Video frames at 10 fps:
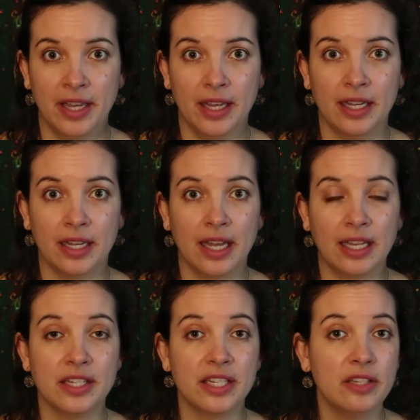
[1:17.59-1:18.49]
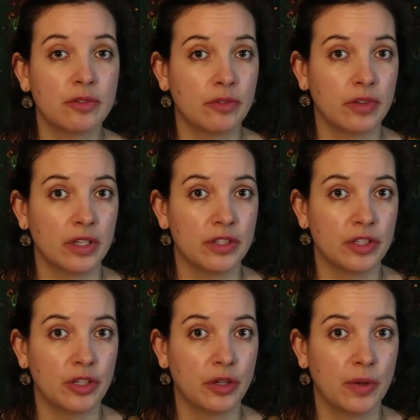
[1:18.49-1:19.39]
uh, and she's referred
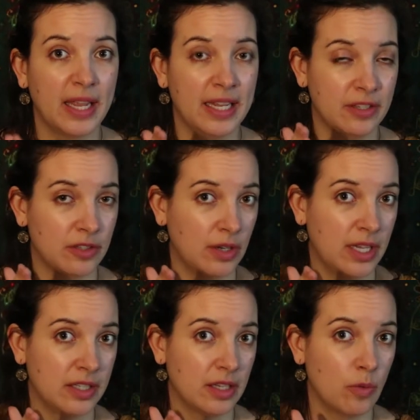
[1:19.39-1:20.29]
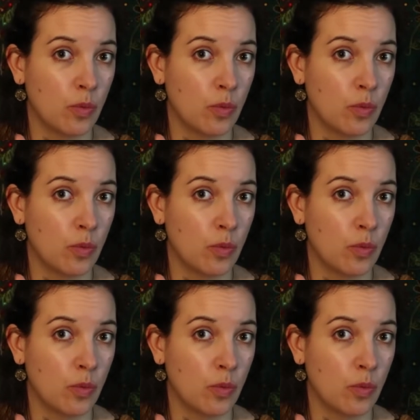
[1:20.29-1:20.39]
to in sonnets